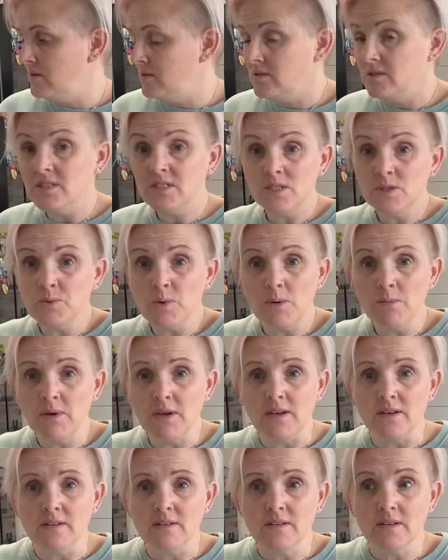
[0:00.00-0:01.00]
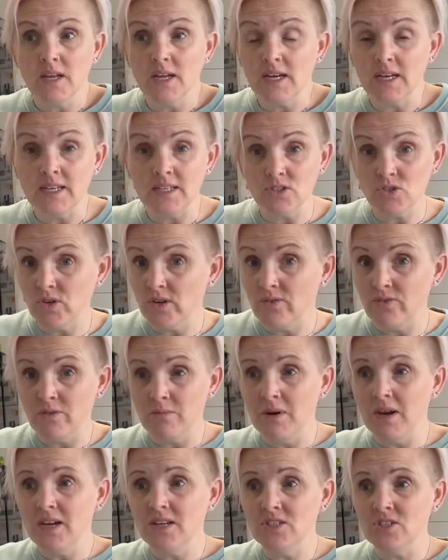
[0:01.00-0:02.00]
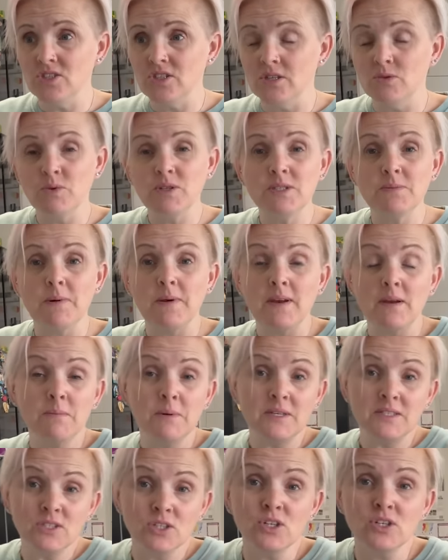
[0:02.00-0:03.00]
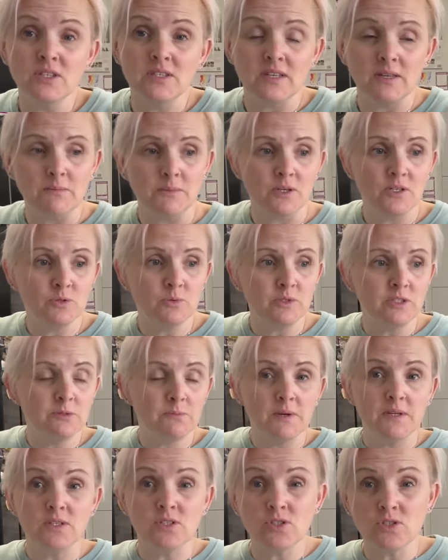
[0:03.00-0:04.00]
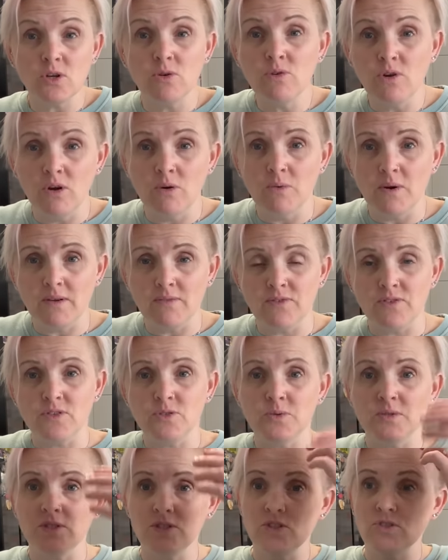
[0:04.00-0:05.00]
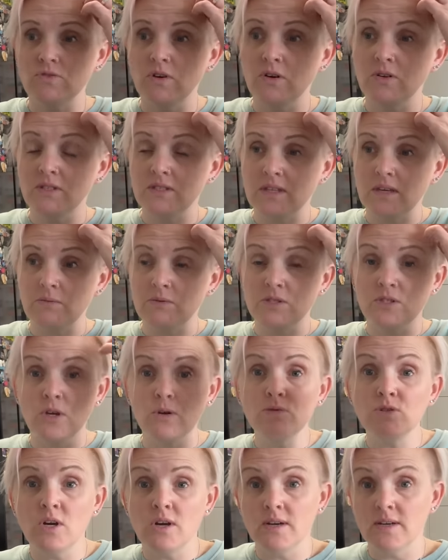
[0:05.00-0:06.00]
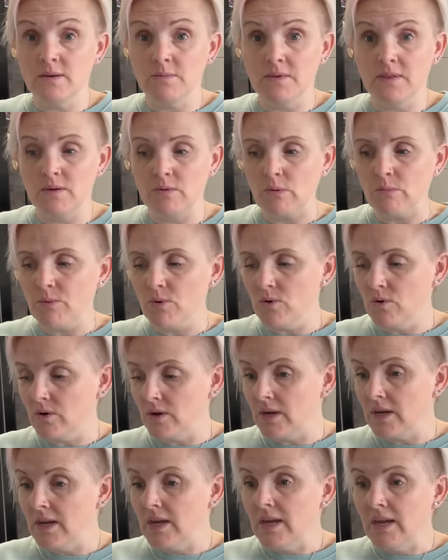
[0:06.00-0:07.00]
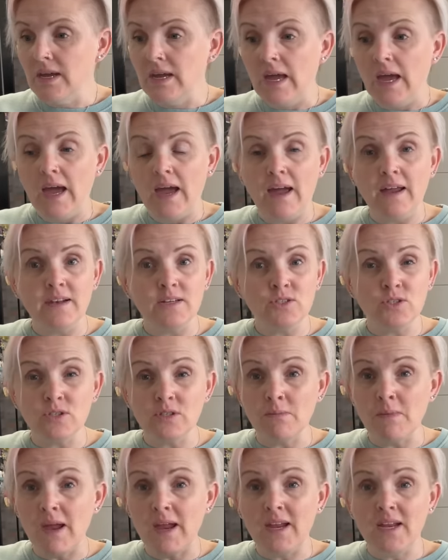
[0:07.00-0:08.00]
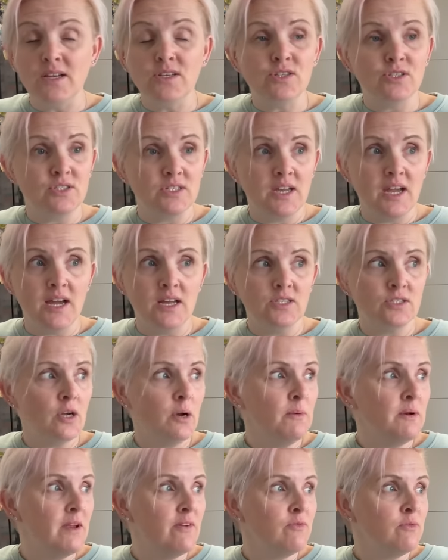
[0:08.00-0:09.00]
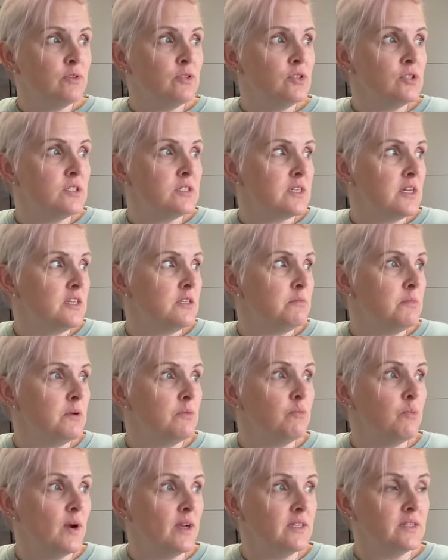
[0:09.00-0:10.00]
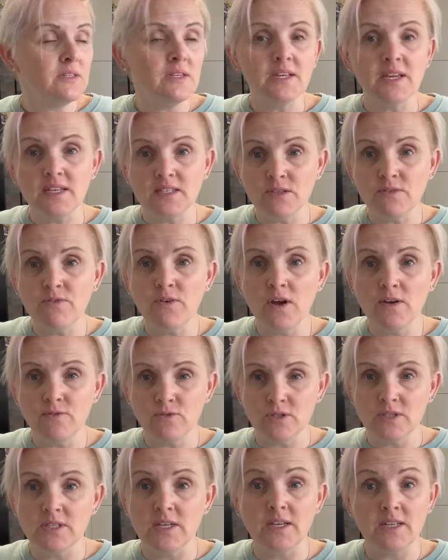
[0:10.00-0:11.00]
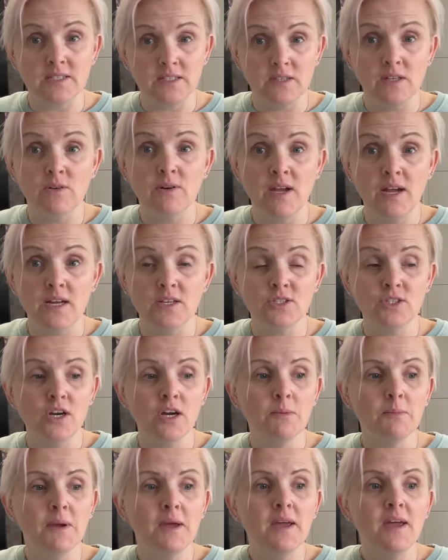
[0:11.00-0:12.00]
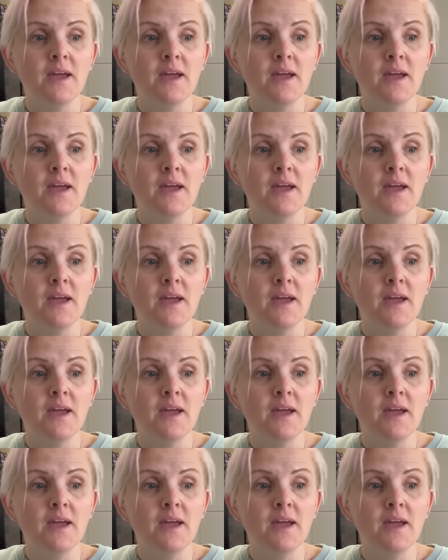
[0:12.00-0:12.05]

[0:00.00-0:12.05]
This is what I mean, like literally from last year. But it's a good thing because we spent so long waiting for the twins to grow because they were so tiny when they were born. And it took them ages to catch up. And everyone used to say to me, wait until they get to 5 or 6 and they'll catch up.